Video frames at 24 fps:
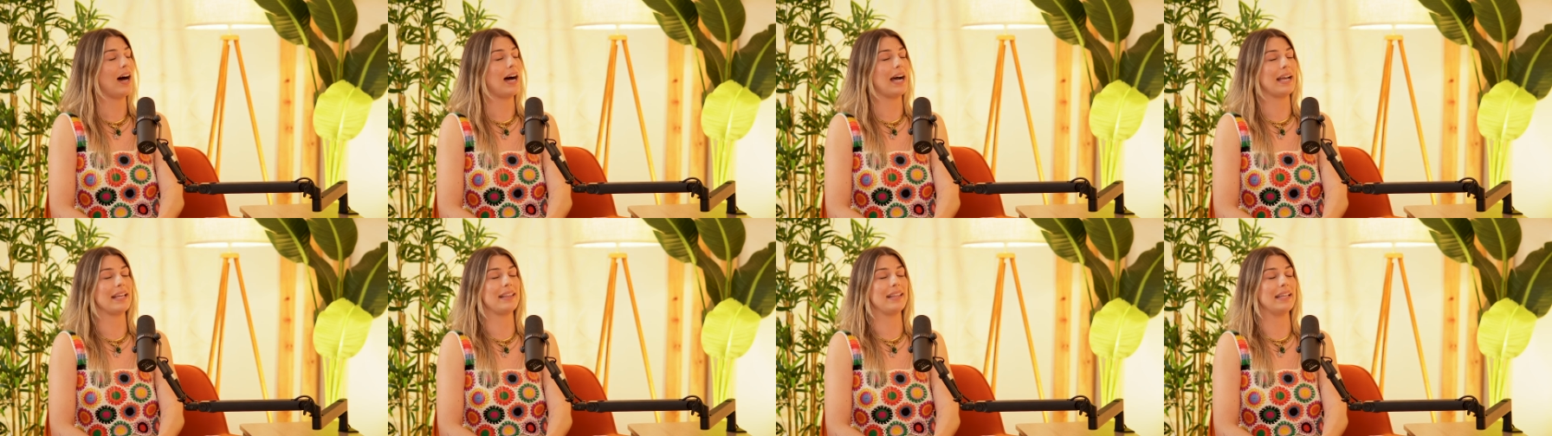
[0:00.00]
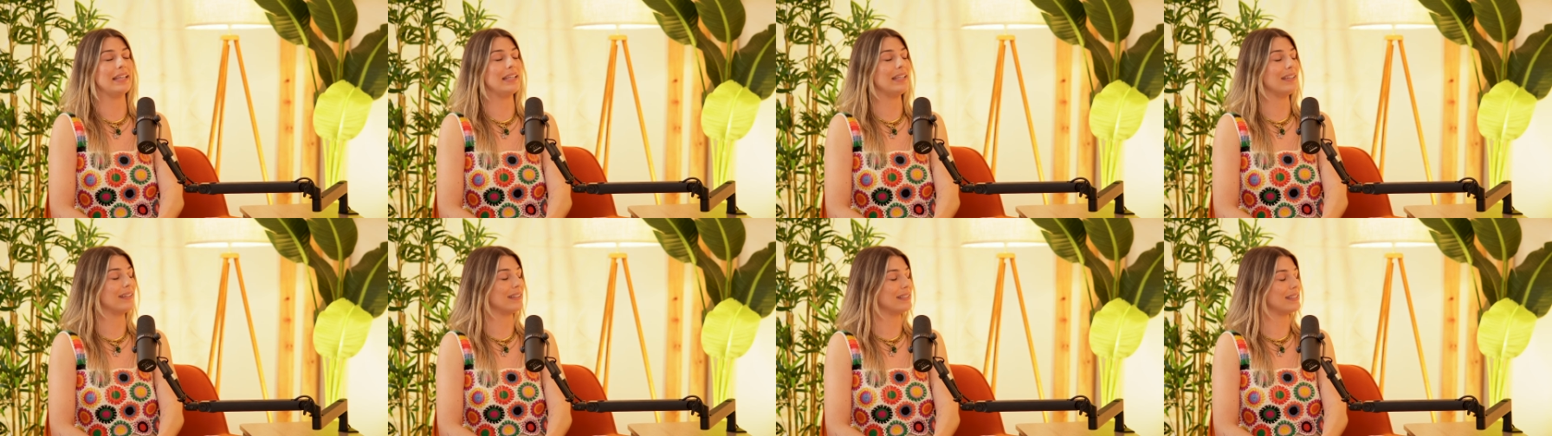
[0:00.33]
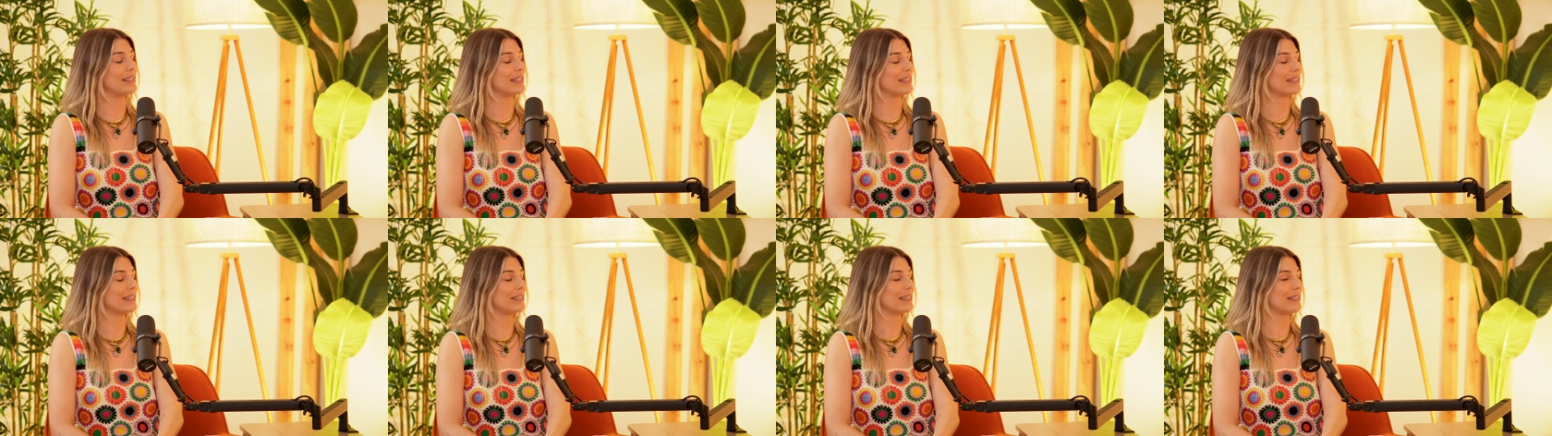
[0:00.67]
I think you
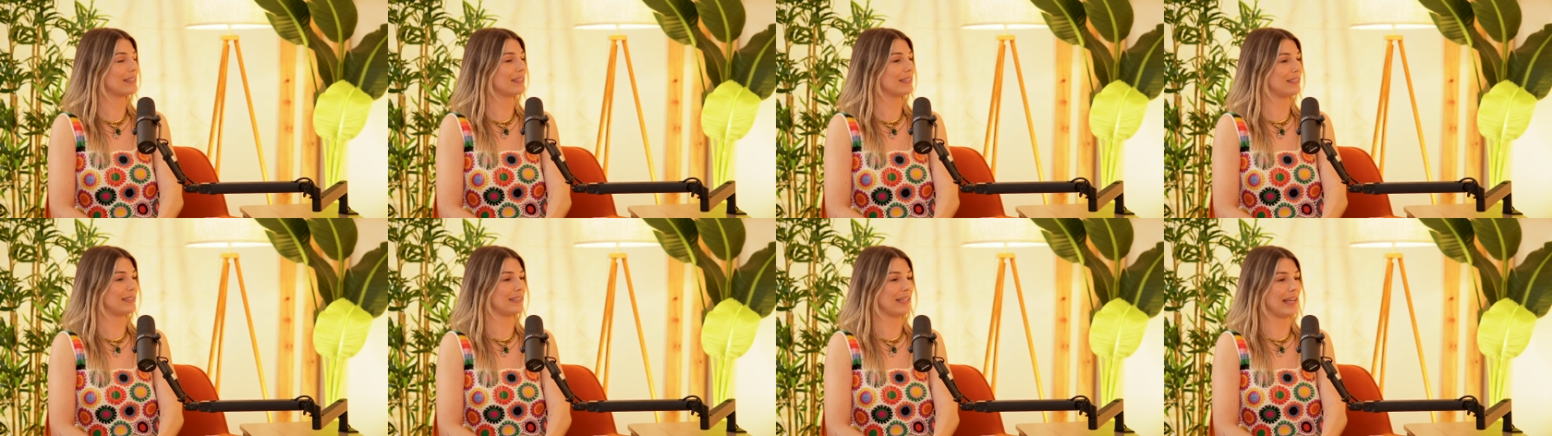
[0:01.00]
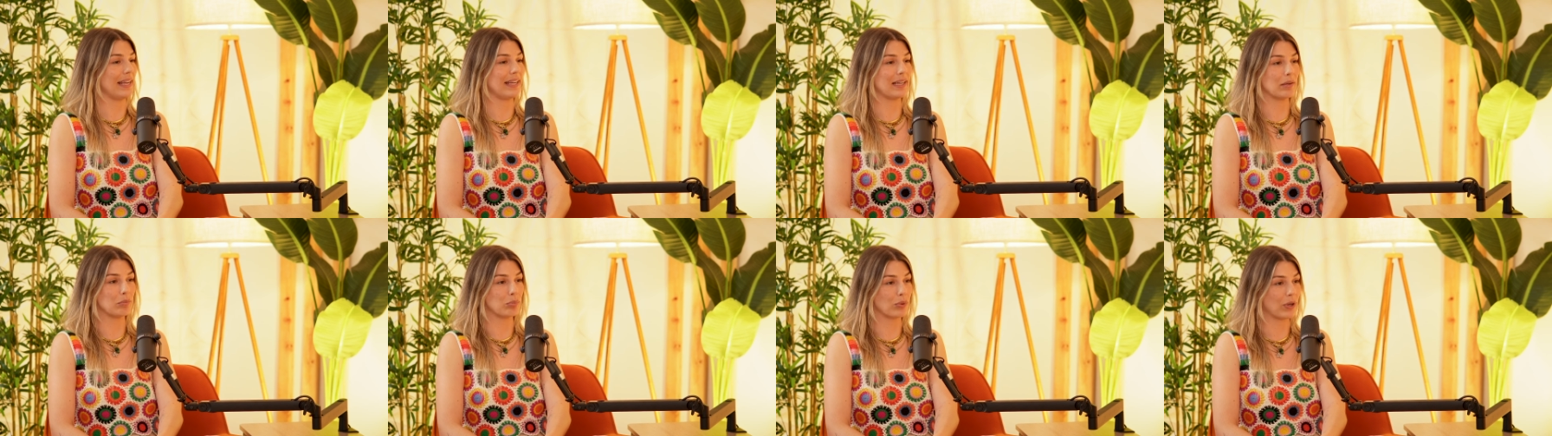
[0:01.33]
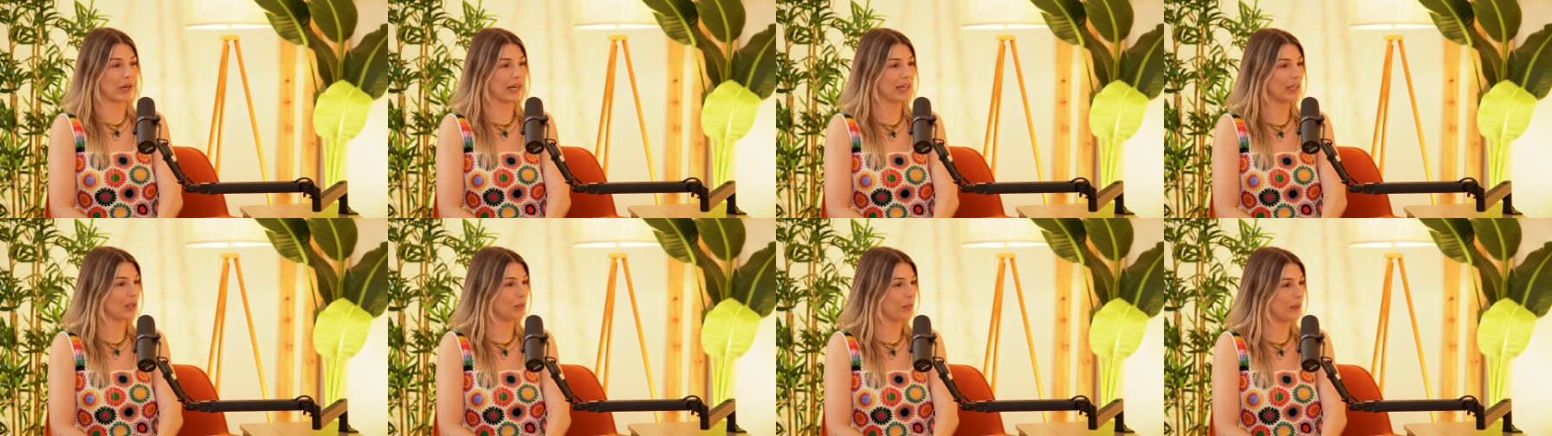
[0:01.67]
can just take a
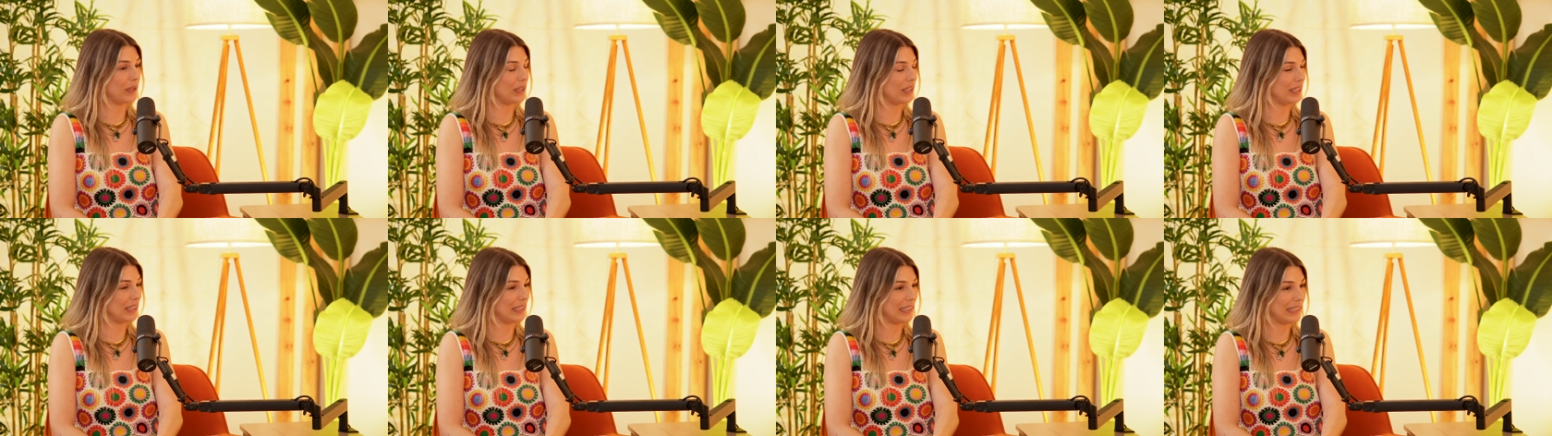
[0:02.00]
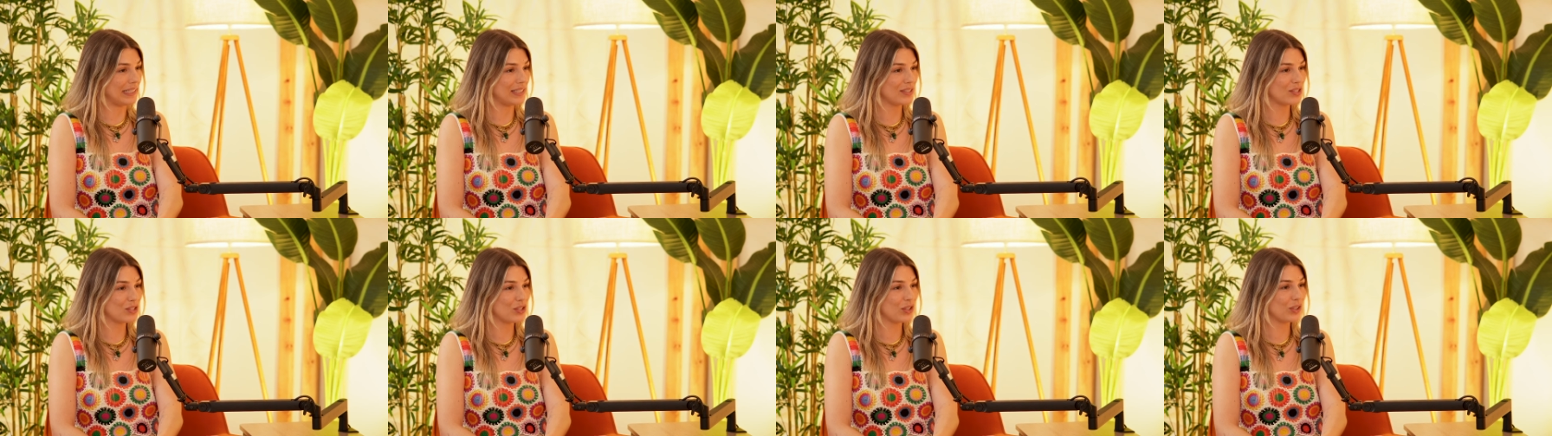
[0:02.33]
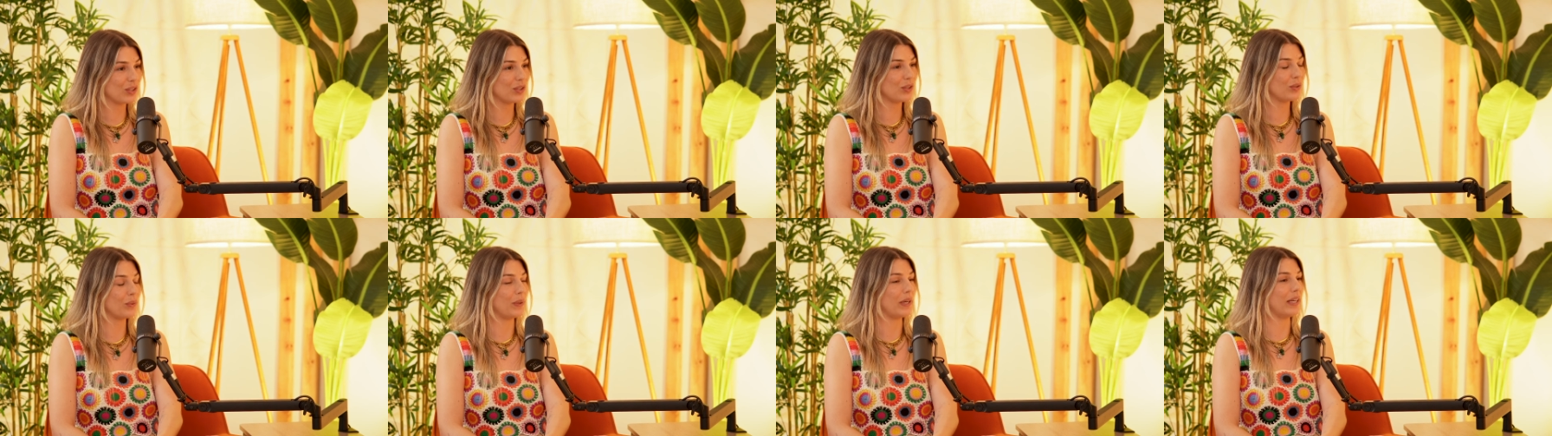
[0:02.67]
break when you need
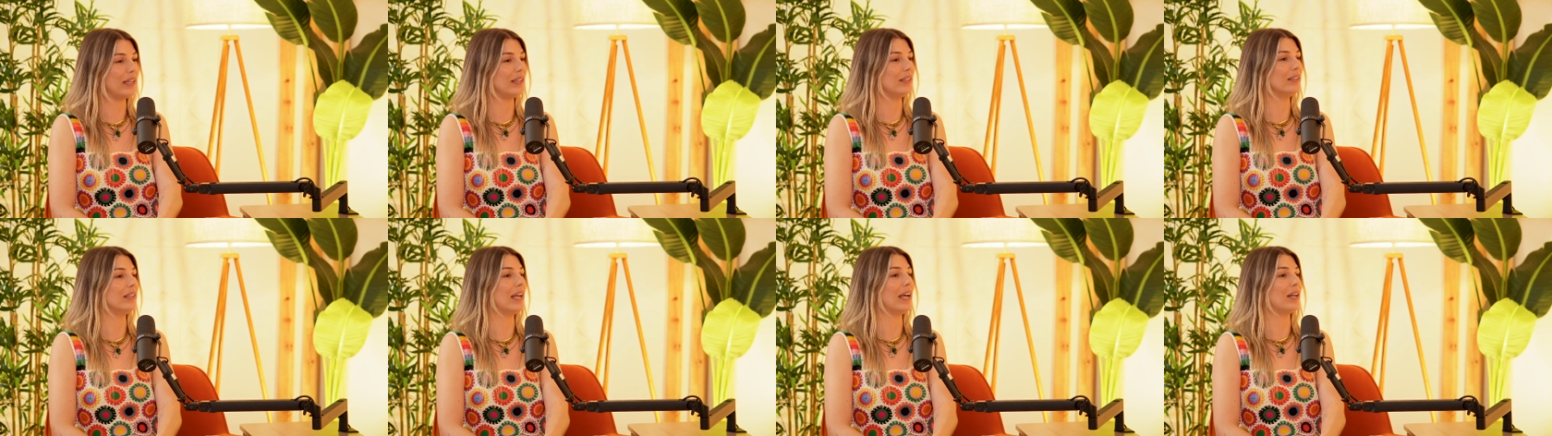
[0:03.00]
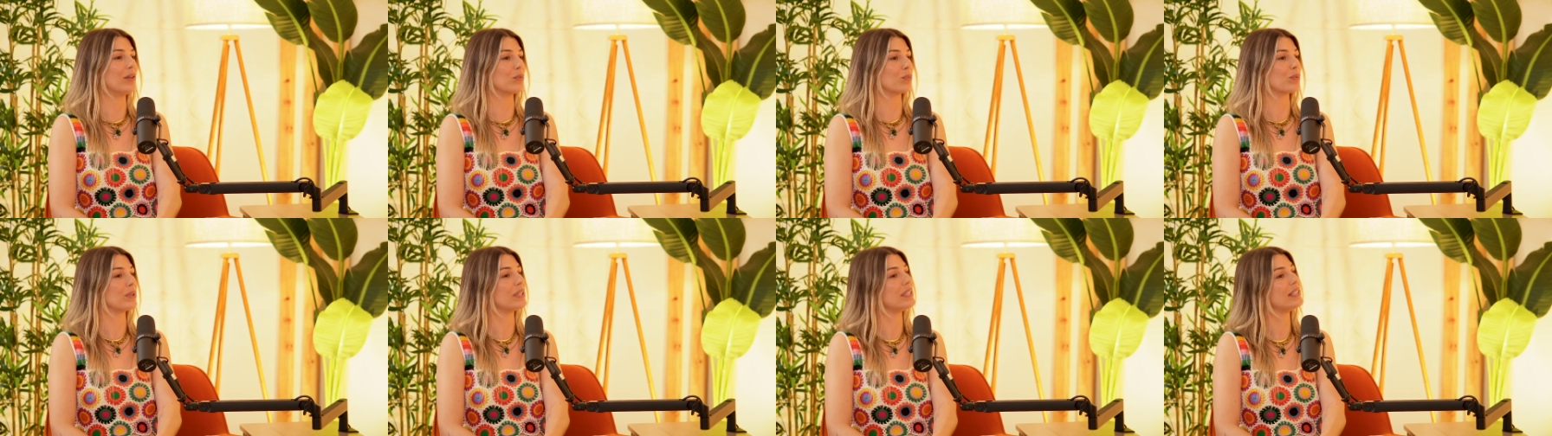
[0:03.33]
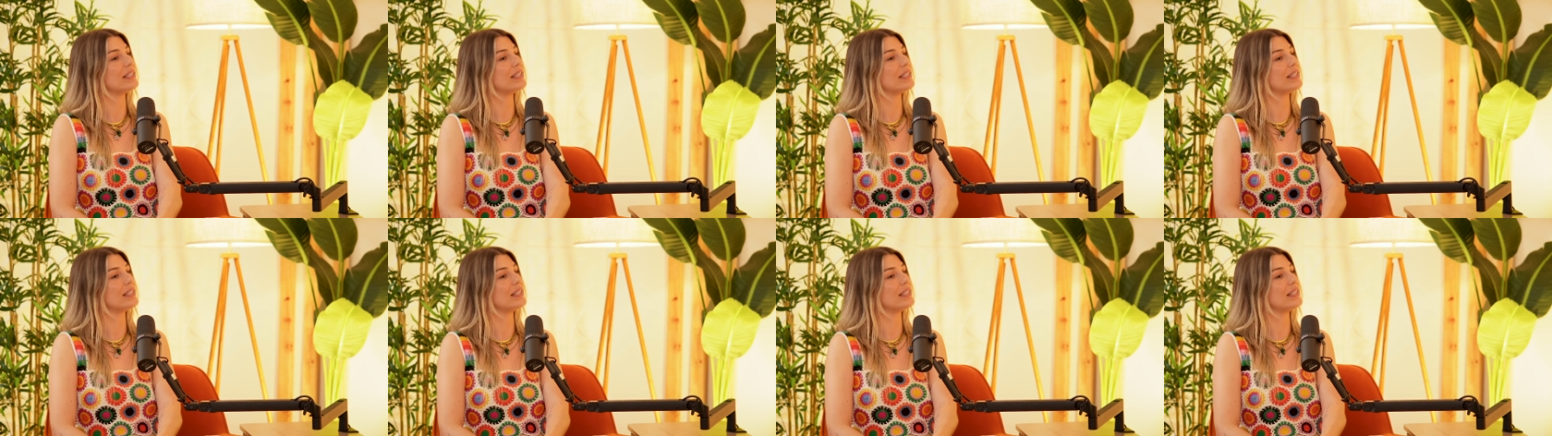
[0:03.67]
to and and